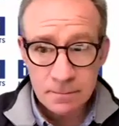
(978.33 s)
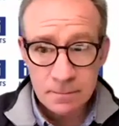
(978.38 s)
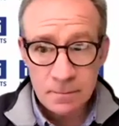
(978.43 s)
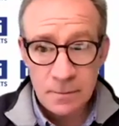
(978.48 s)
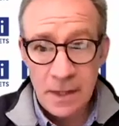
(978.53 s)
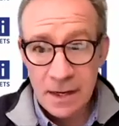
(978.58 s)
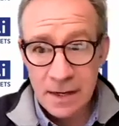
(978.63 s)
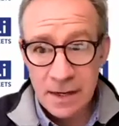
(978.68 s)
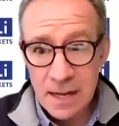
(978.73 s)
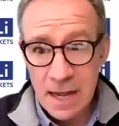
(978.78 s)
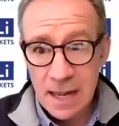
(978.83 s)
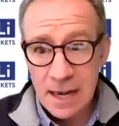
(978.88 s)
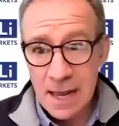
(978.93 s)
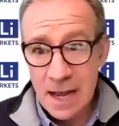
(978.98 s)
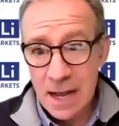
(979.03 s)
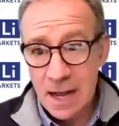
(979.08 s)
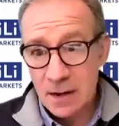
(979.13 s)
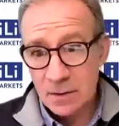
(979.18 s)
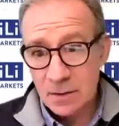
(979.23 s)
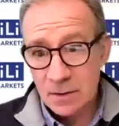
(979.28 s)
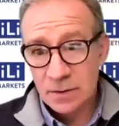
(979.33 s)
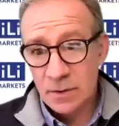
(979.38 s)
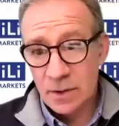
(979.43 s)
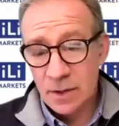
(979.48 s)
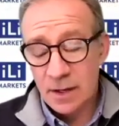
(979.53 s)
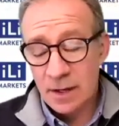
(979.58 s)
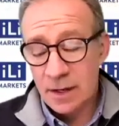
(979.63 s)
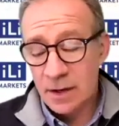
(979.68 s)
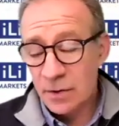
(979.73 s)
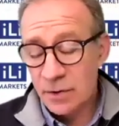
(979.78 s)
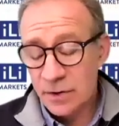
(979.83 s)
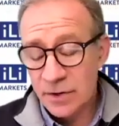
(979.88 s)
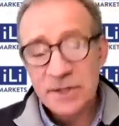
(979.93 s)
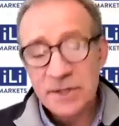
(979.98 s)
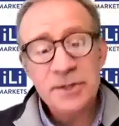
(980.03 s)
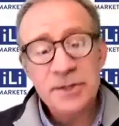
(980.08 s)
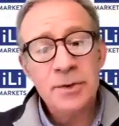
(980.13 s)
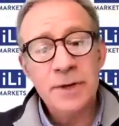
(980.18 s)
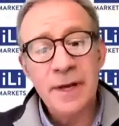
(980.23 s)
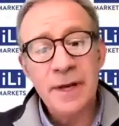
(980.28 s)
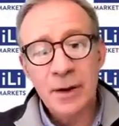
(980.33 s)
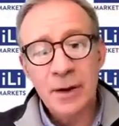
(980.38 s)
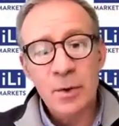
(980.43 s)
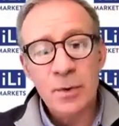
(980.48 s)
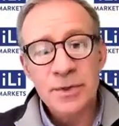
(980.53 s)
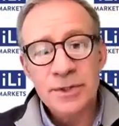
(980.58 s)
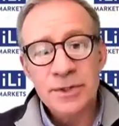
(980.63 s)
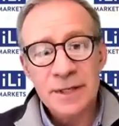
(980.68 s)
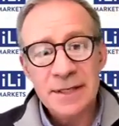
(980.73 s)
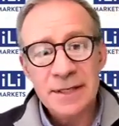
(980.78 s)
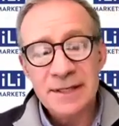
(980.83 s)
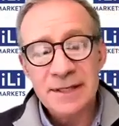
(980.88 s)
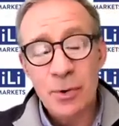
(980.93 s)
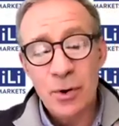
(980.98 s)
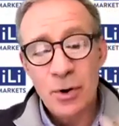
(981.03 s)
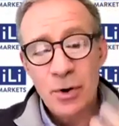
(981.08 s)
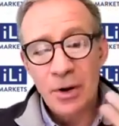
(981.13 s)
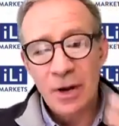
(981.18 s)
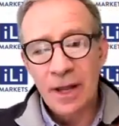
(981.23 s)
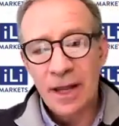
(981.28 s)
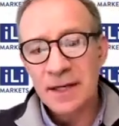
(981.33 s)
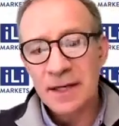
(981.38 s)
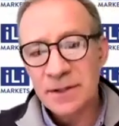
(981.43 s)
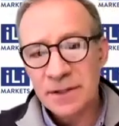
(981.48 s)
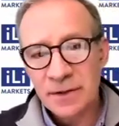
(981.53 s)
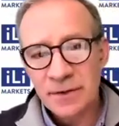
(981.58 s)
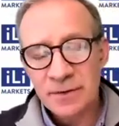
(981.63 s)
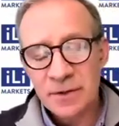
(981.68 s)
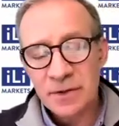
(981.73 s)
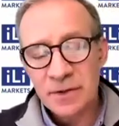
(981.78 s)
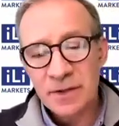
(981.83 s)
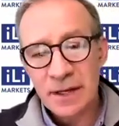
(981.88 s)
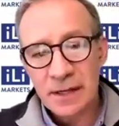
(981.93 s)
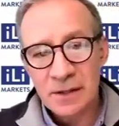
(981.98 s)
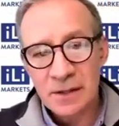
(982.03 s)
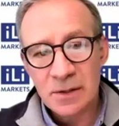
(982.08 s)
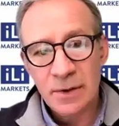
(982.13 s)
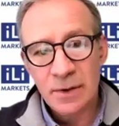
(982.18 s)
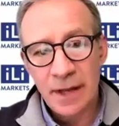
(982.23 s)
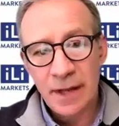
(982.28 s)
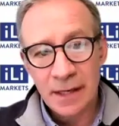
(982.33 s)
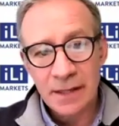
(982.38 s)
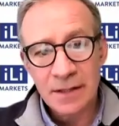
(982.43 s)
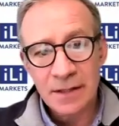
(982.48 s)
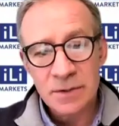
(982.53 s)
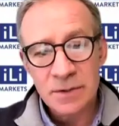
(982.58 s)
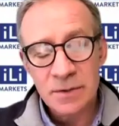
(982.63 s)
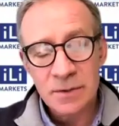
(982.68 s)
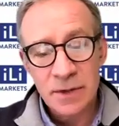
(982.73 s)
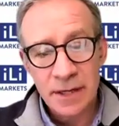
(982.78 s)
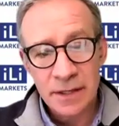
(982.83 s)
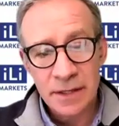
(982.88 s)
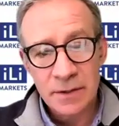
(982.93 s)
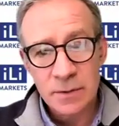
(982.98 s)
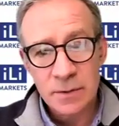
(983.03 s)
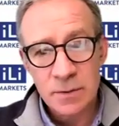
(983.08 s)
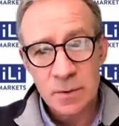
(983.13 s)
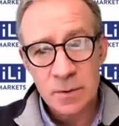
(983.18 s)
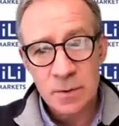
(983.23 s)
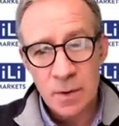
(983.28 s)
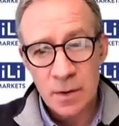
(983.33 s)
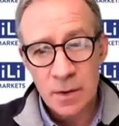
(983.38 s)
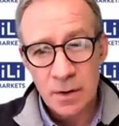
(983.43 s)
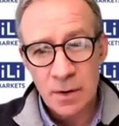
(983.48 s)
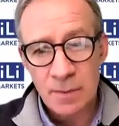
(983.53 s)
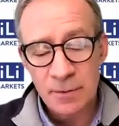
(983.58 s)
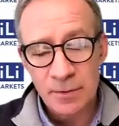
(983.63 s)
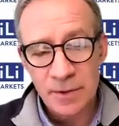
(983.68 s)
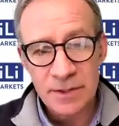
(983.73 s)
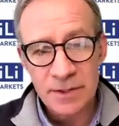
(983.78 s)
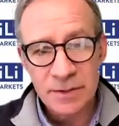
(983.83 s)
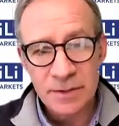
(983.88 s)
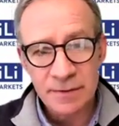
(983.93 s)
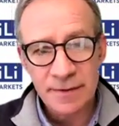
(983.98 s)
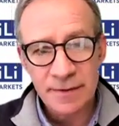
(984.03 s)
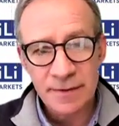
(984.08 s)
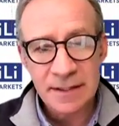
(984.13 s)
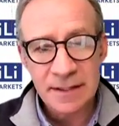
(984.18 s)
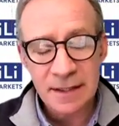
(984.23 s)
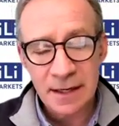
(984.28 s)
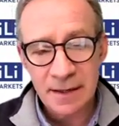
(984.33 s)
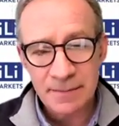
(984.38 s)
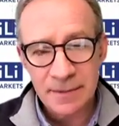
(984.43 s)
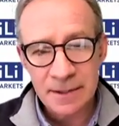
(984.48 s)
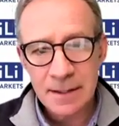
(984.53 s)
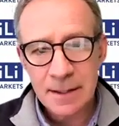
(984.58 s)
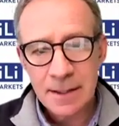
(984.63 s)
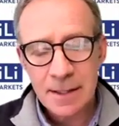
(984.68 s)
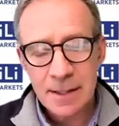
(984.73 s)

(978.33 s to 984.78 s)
then allowed, or they're encouraged to negotiate some early entry of Codelco into the operation of Atacama.